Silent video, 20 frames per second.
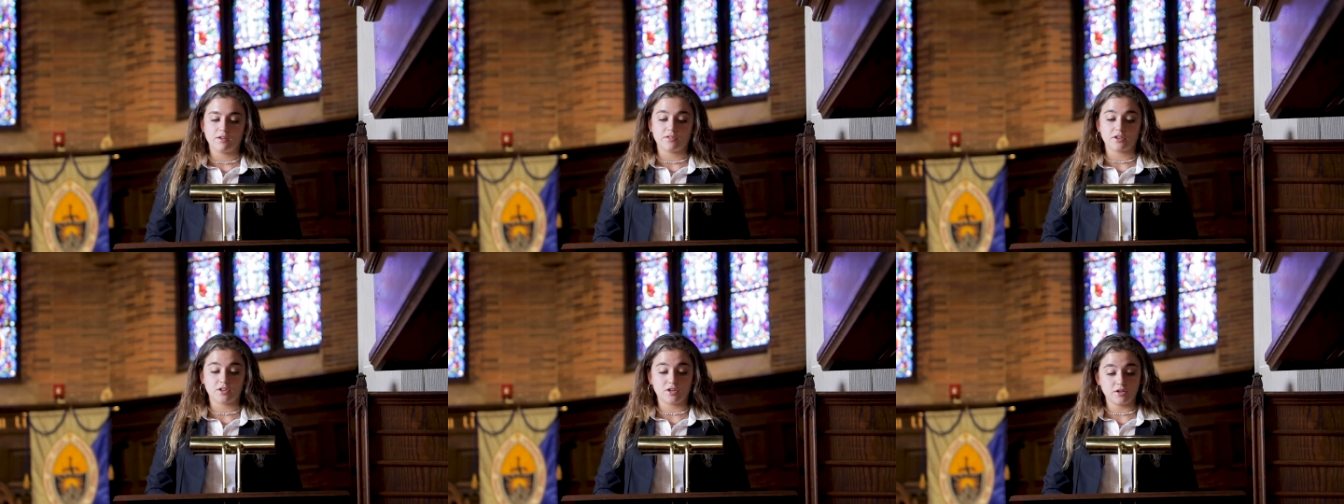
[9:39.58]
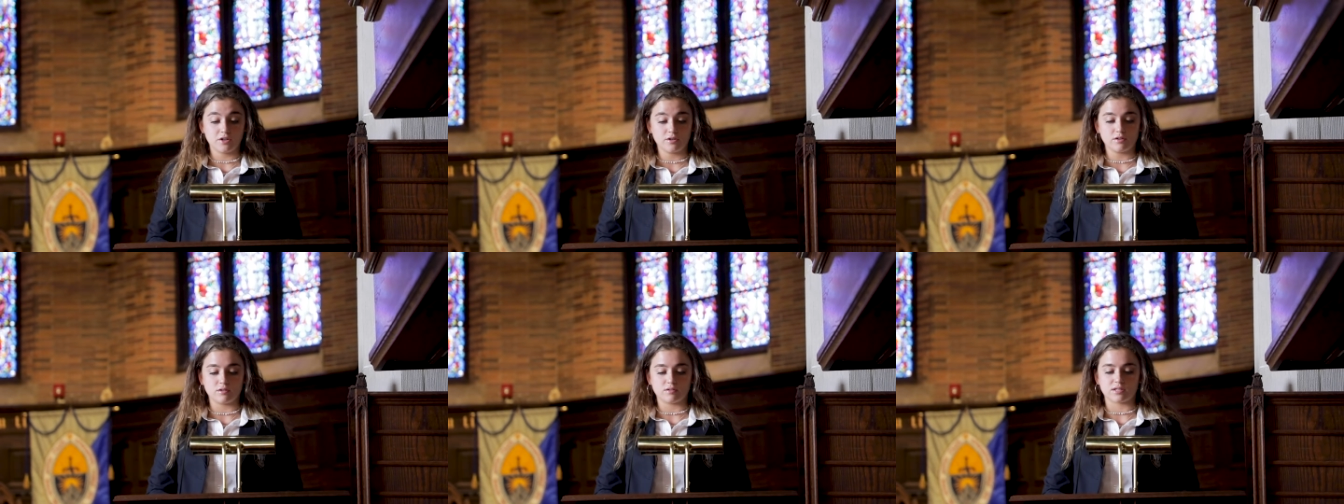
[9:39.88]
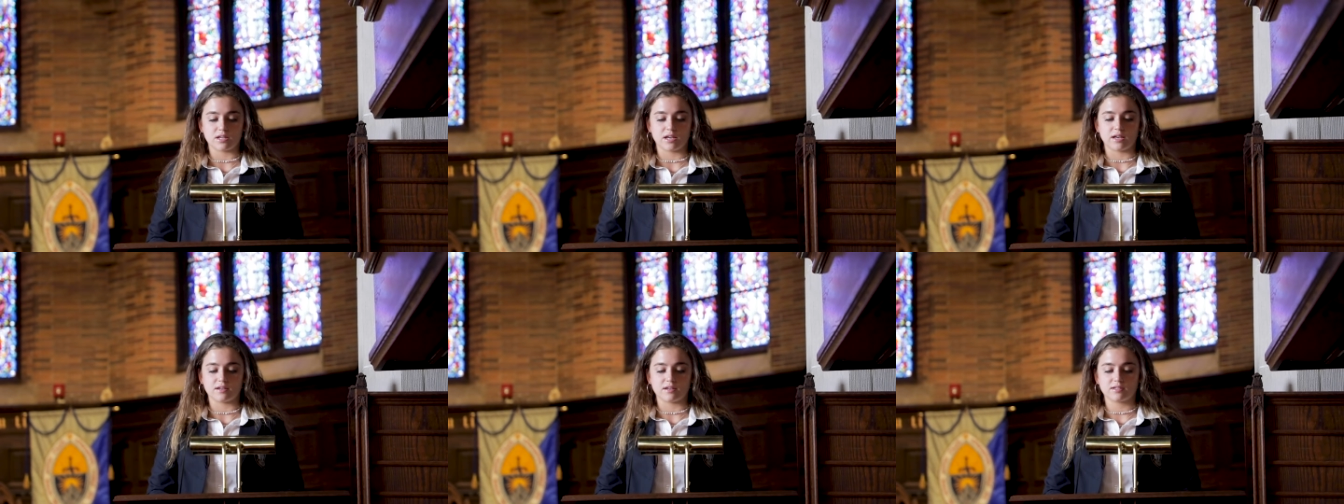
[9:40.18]
The good
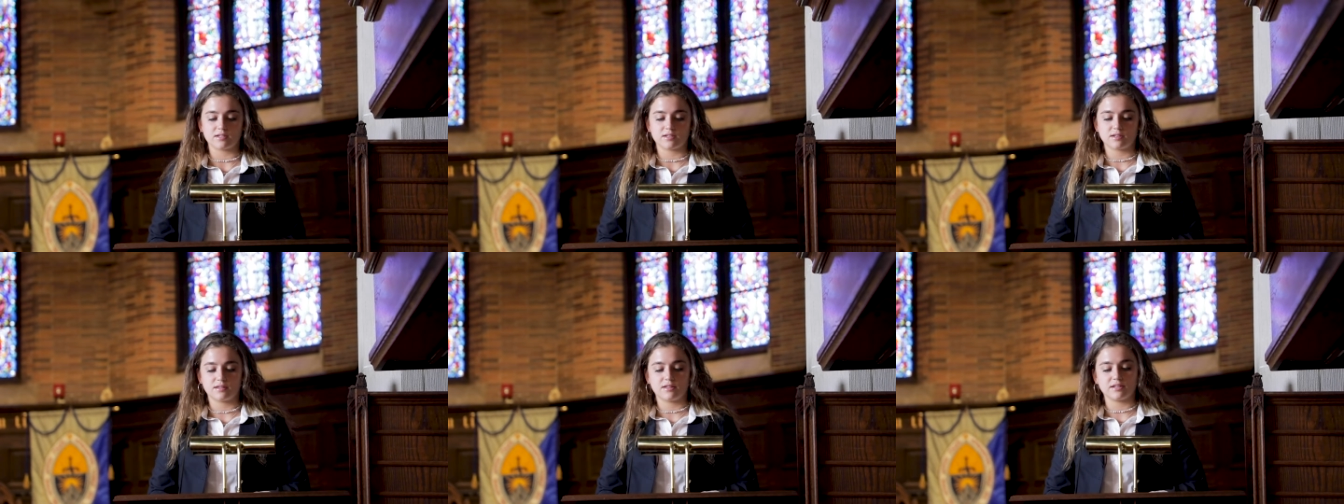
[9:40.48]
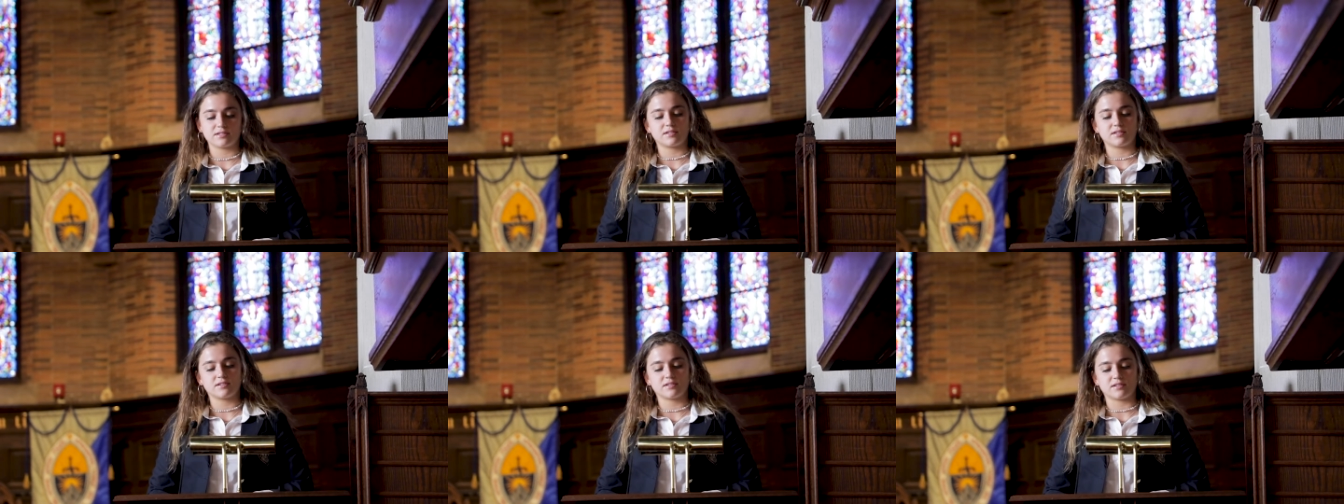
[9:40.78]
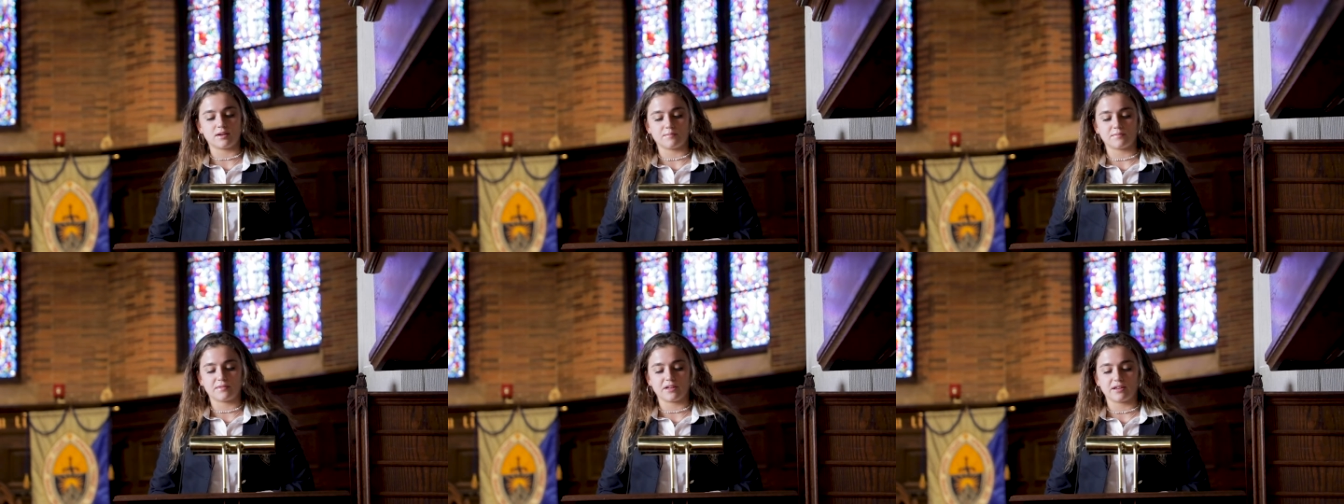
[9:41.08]
news is, this is
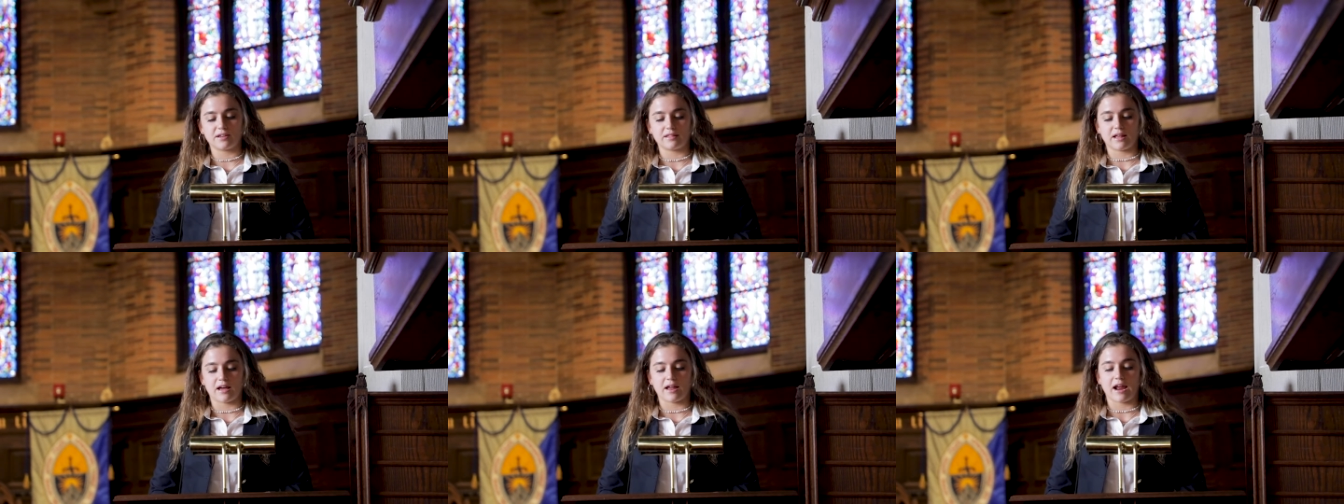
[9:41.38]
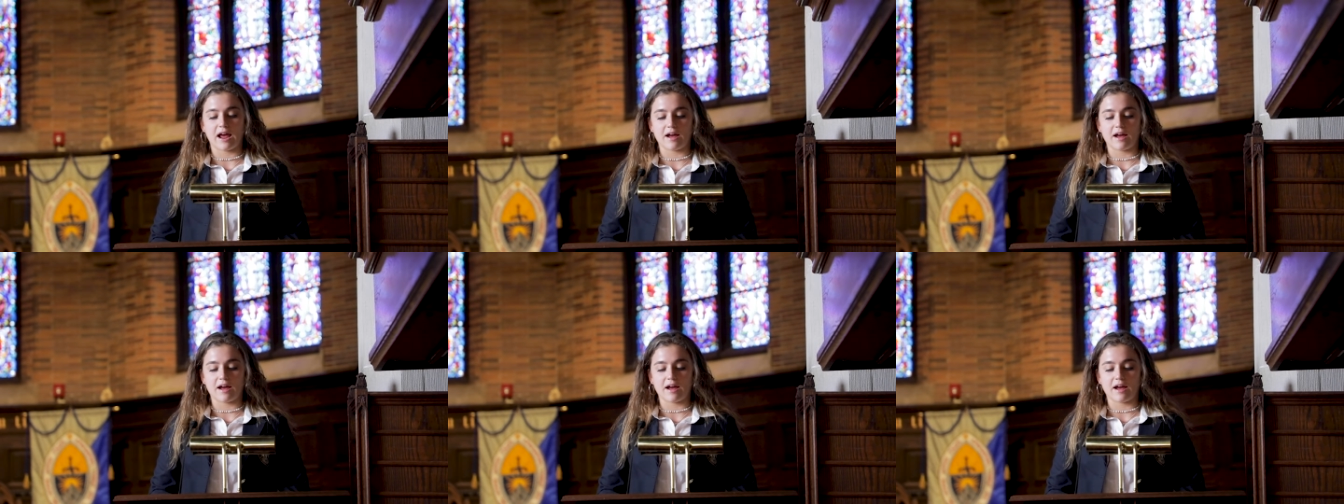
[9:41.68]
something that